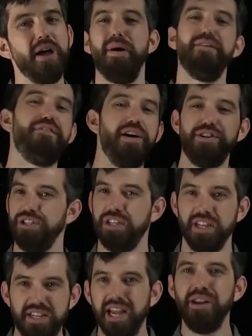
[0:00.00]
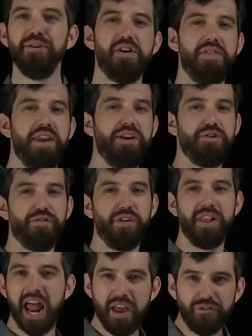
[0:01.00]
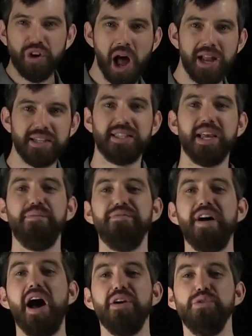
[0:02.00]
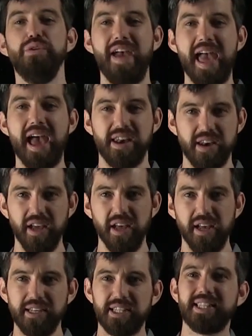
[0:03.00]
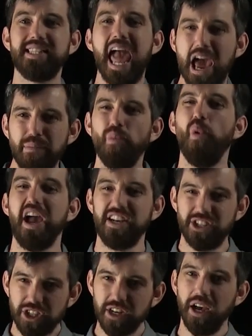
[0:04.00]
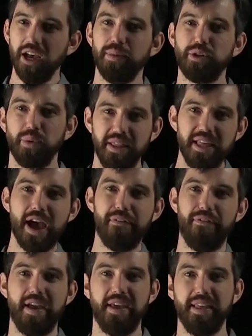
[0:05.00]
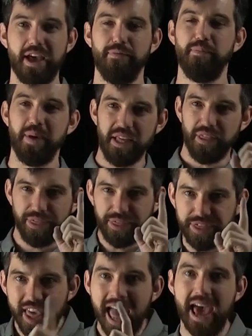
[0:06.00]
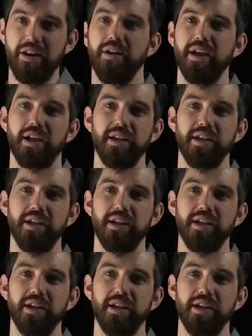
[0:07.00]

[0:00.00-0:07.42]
my function's continuous on that interval, and I've got some value of n sandwiched between the f of a and the f of b, then